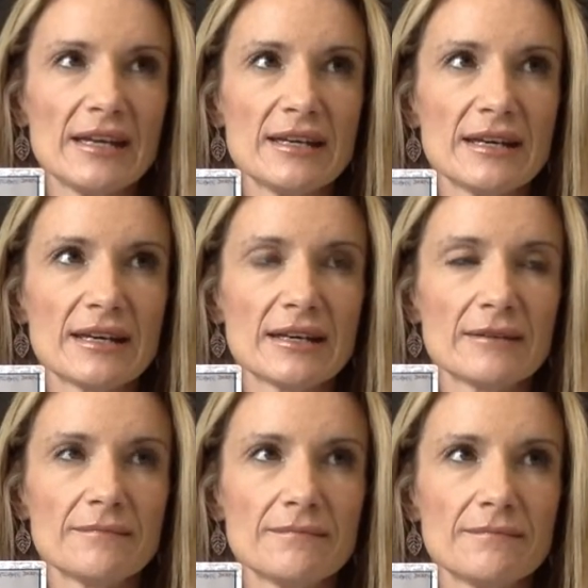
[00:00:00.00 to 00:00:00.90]

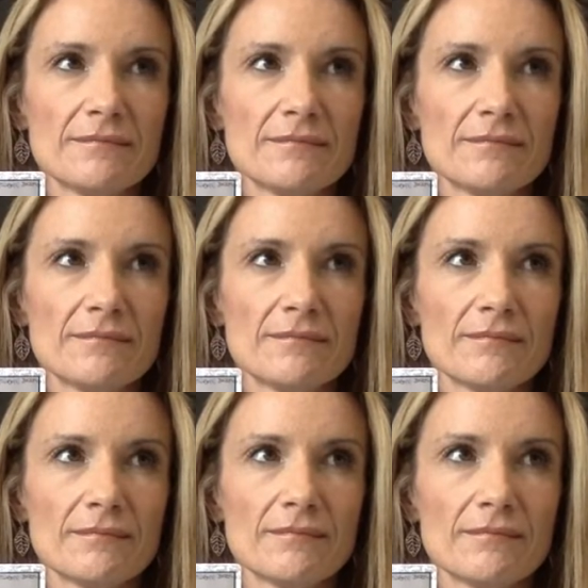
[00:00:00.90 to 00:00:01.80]

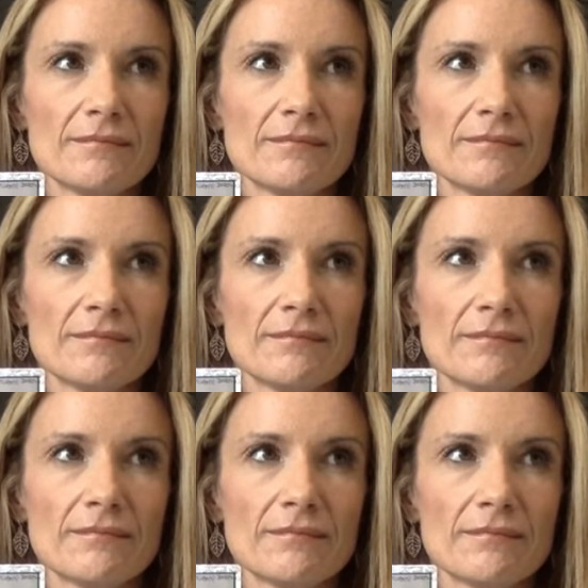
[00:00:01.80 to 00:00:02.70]

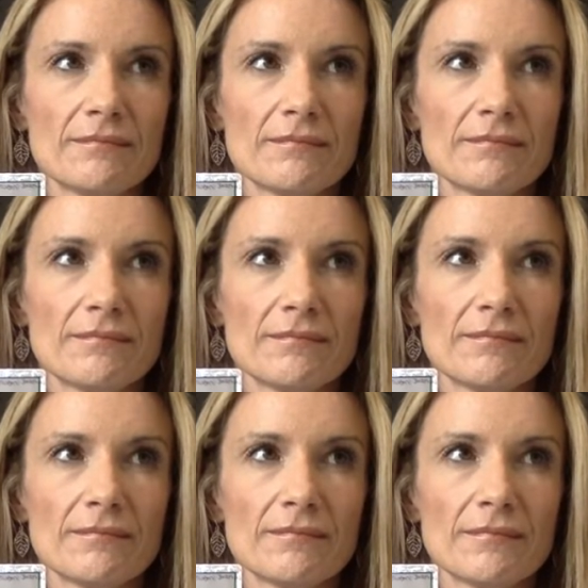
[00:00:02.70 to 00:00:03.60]

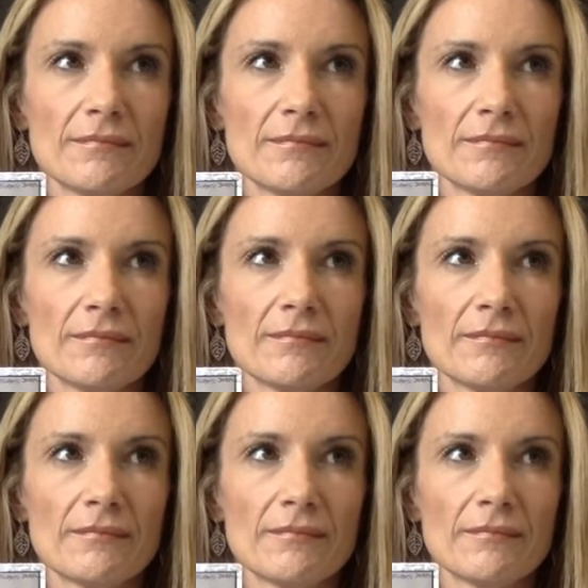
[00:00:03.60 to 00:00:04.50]

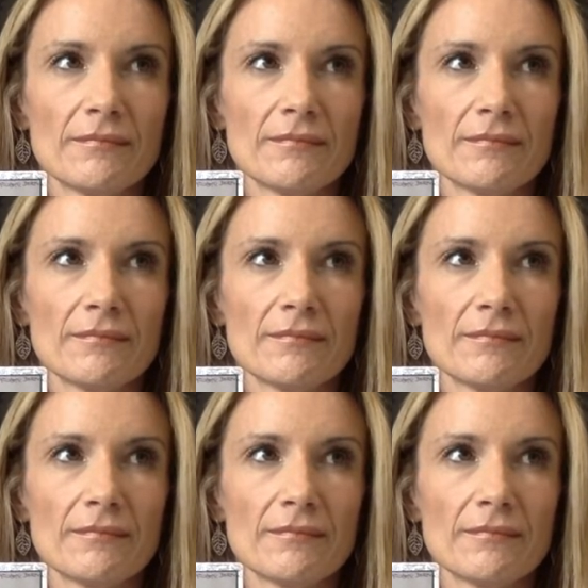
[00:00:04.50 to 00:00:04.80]
Nothing is said.